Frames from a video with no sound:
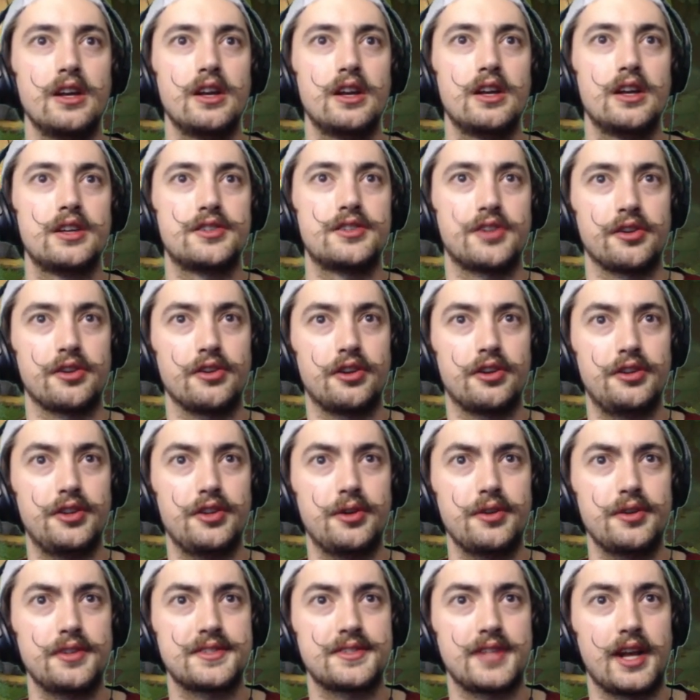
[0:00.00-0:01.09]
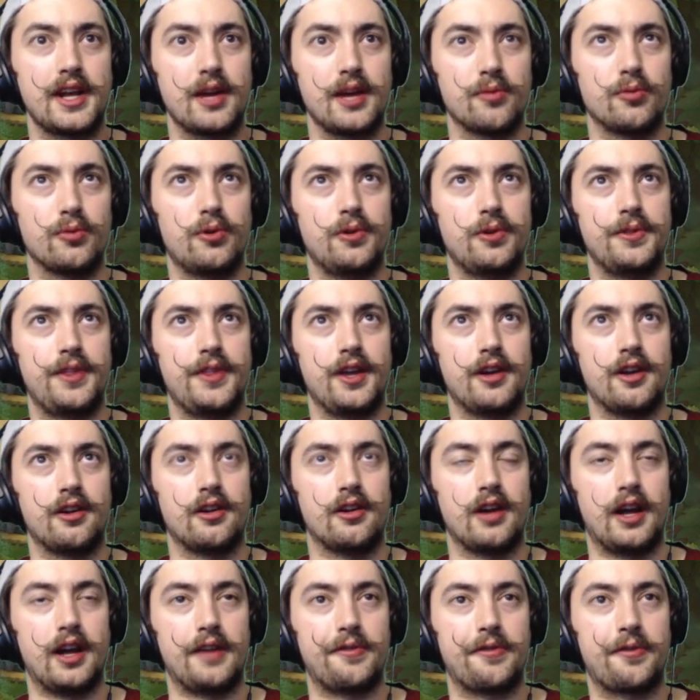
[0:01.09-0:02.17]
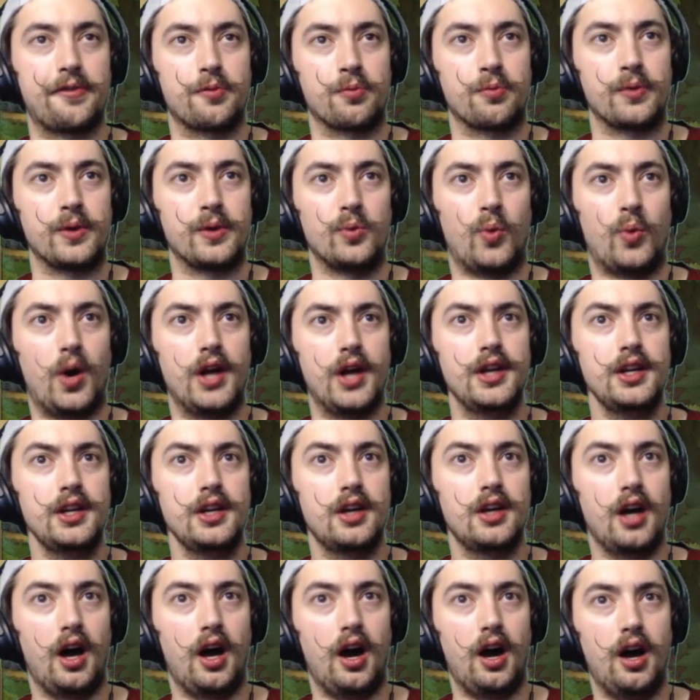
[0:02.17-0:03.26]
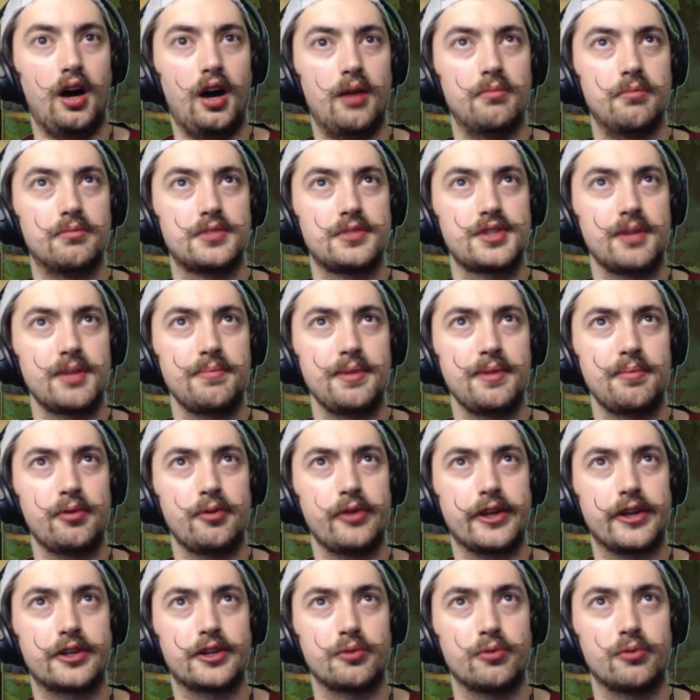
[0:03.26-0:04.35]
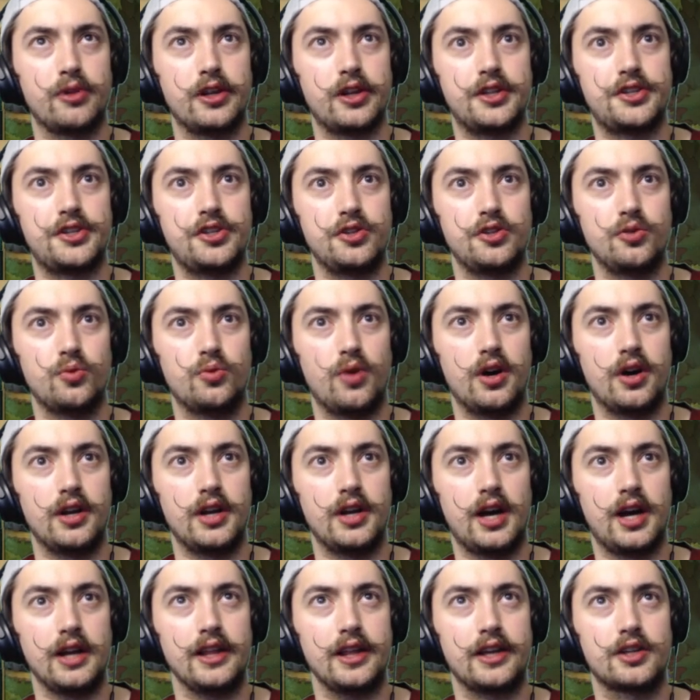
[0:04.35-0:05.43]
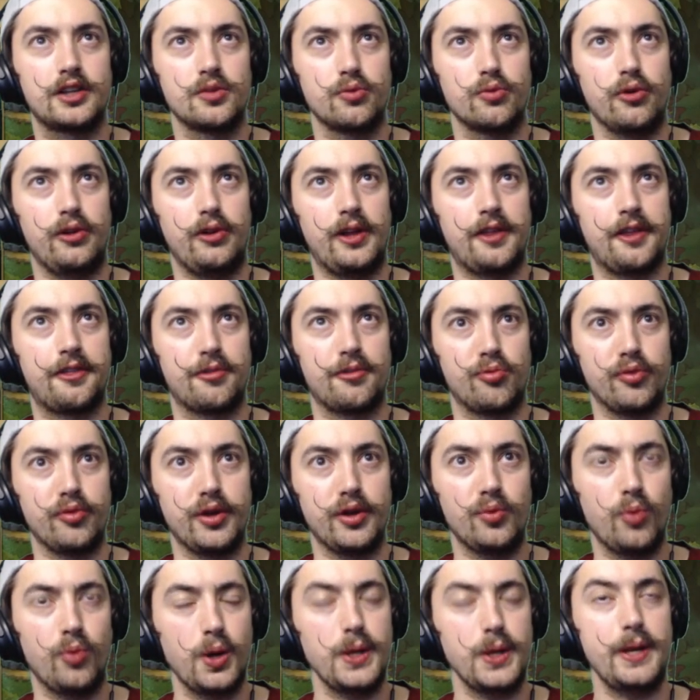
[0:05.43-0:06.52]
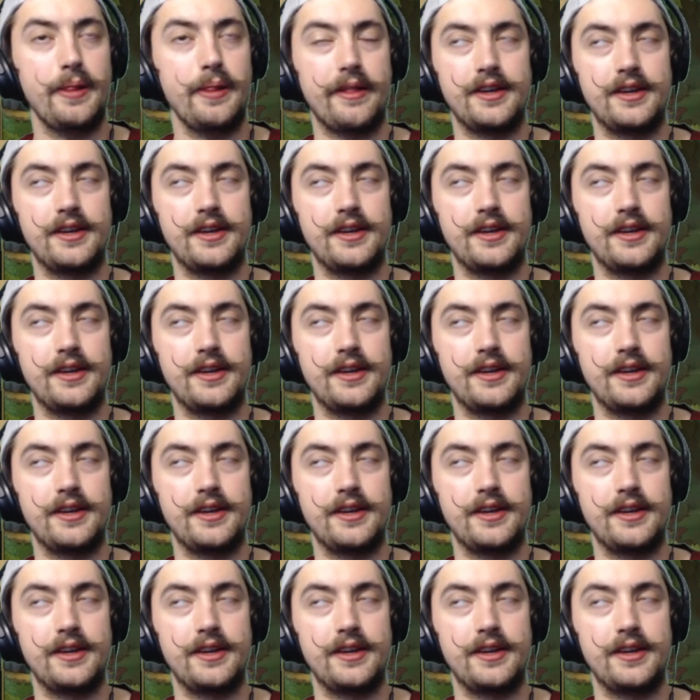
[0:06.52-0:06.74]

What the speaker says: So you'll notice that I rolled there at 3-1. Some people like to roll at 2-1. I like to roll at 3-1.